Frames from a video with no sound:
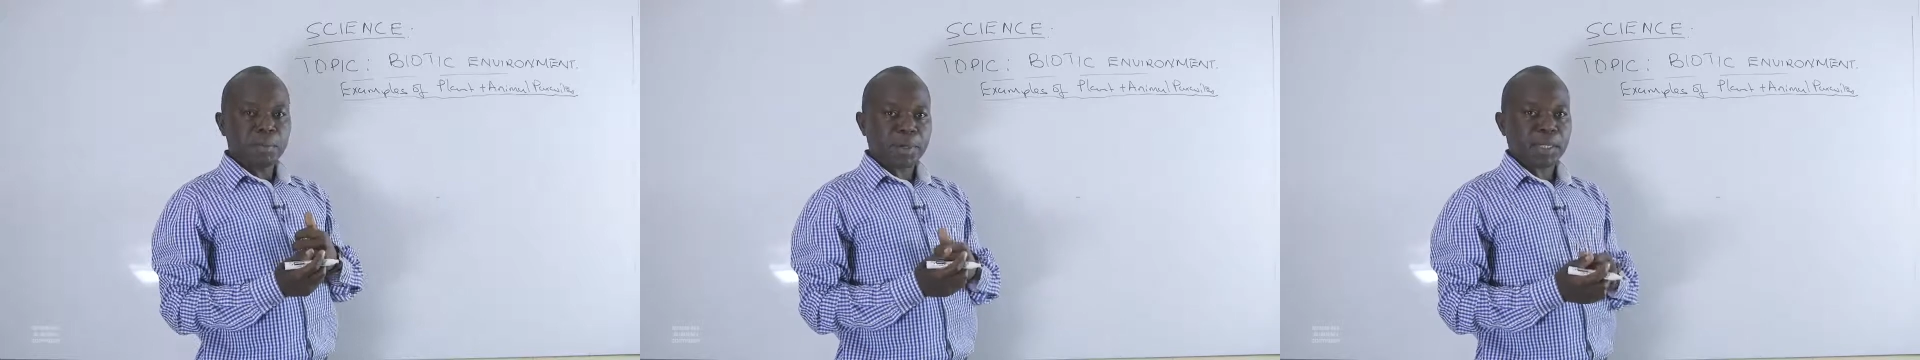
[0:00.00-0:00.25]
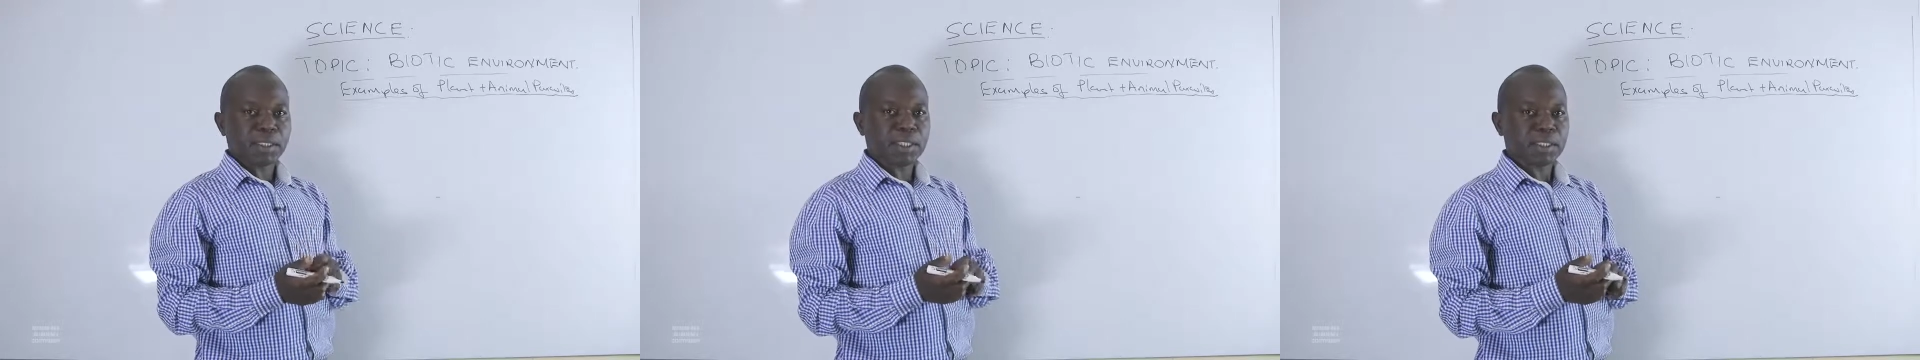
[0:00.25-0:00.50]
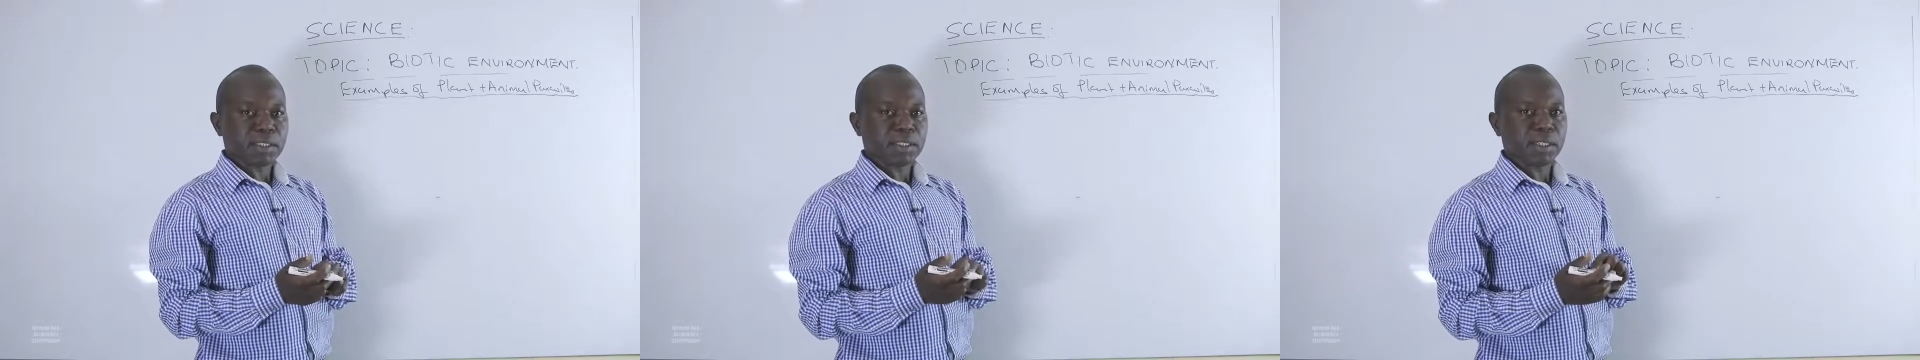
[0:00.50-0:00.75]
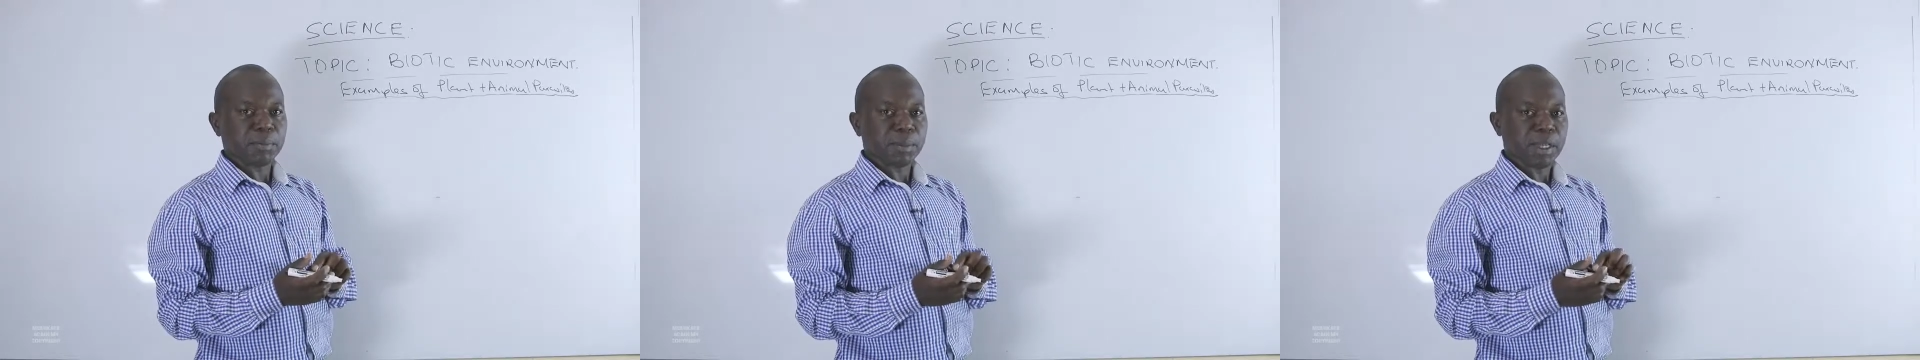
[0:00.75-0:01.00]
parasites
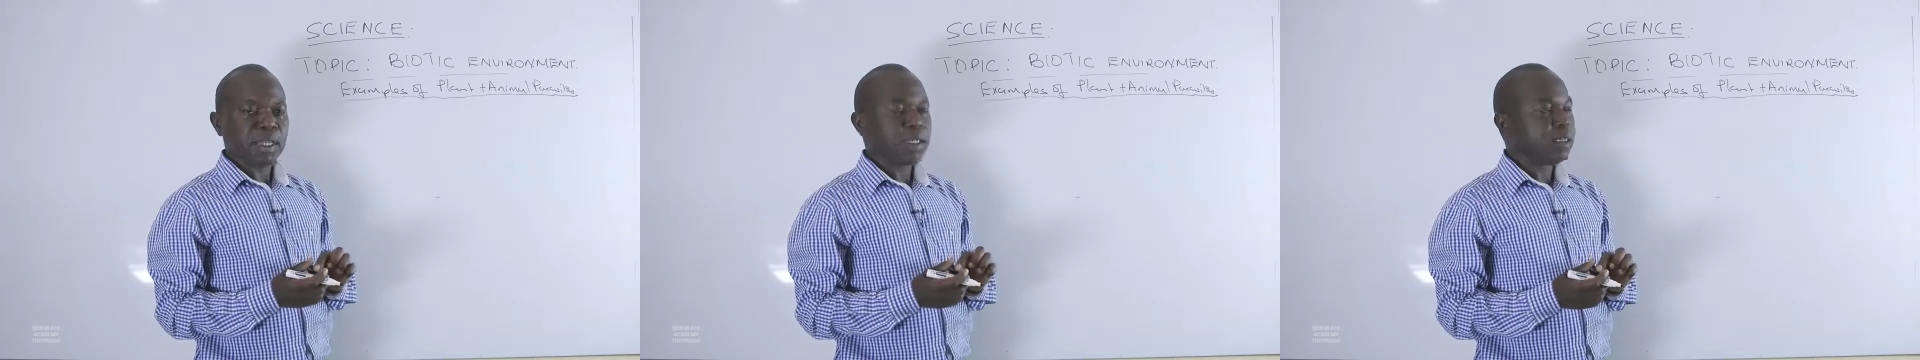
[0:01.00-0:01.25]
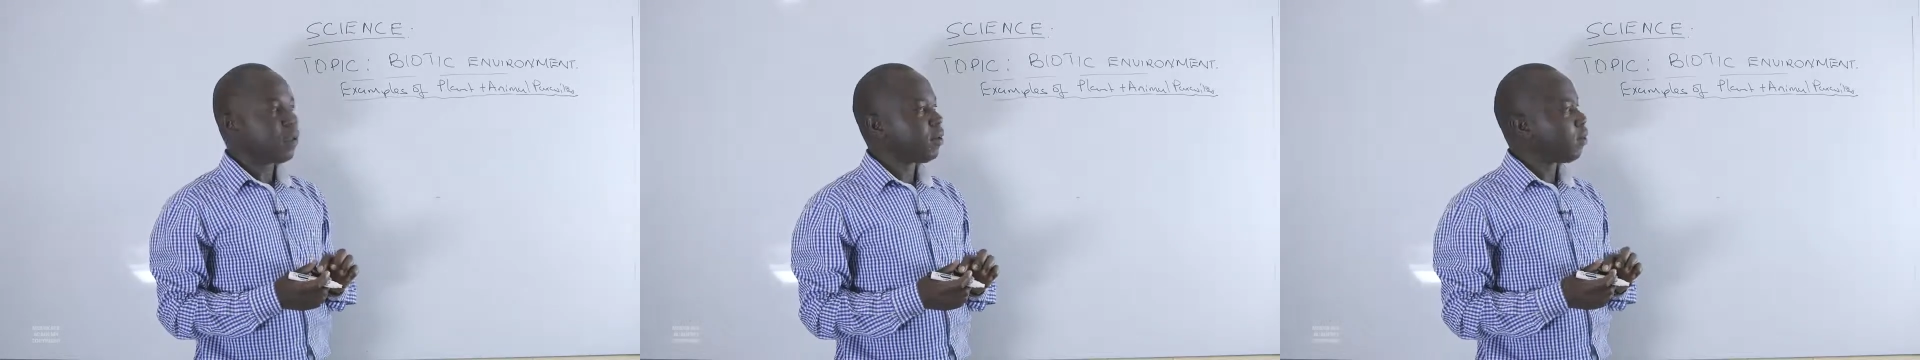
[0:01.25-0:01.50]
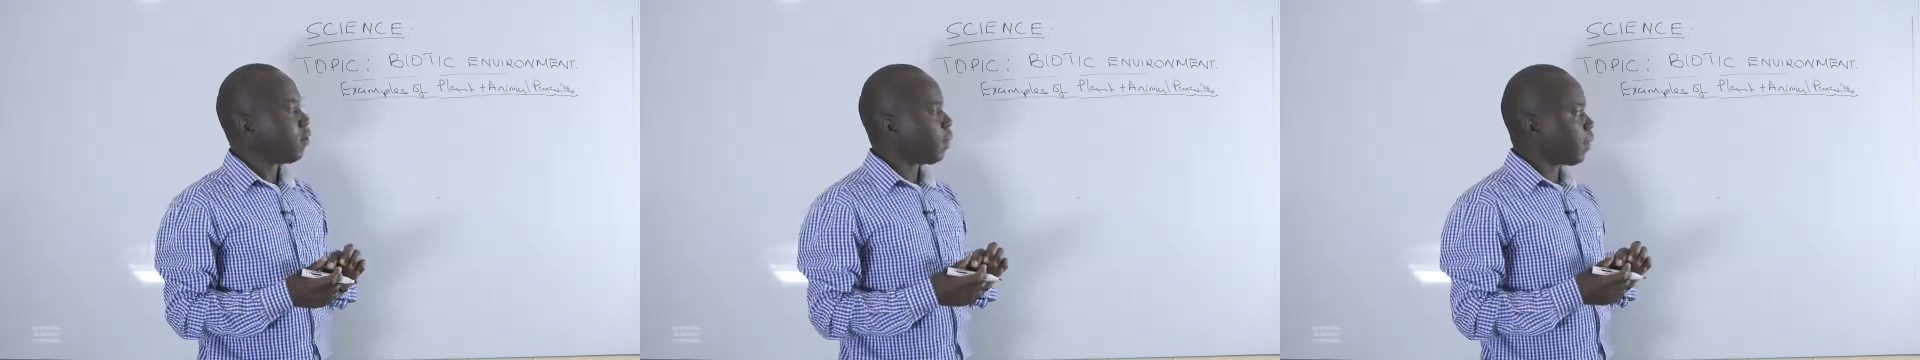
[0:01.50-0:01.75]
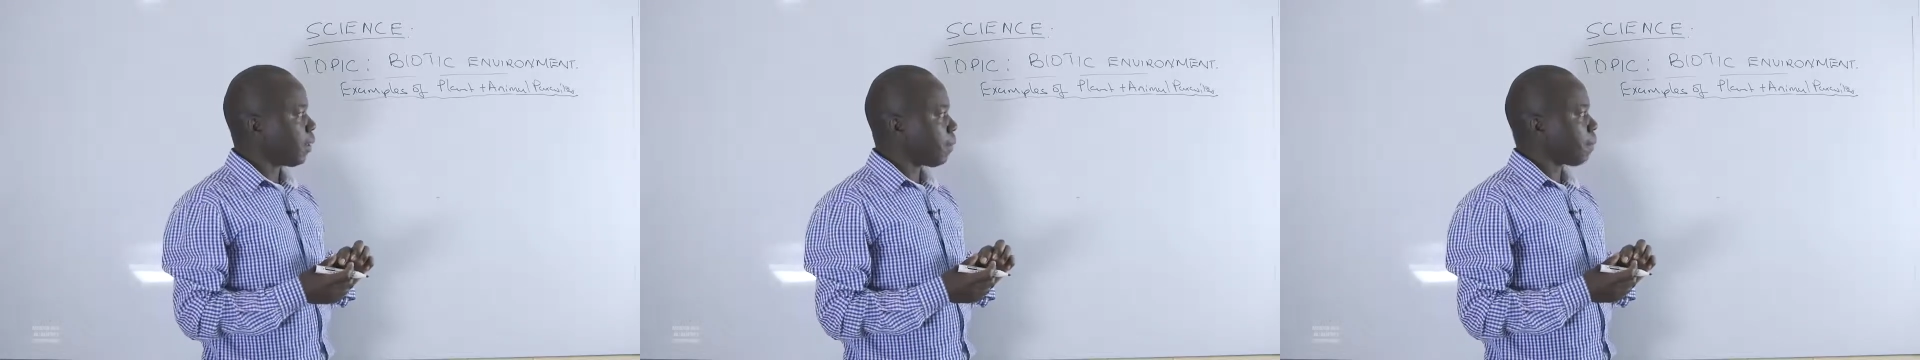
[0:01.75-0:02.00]
depending
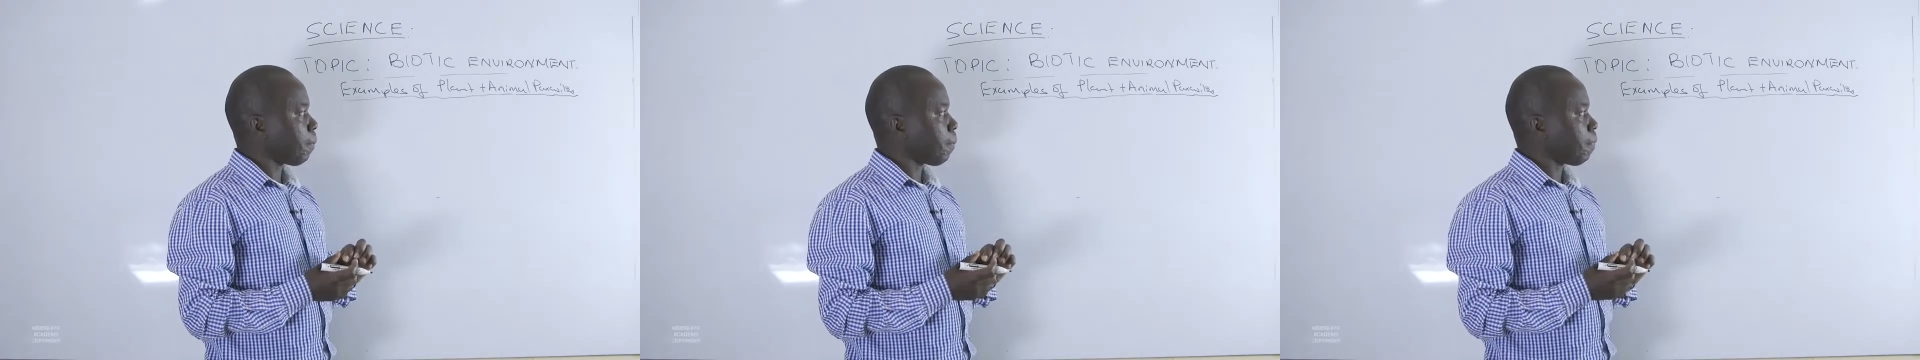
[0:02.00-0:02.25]
on them.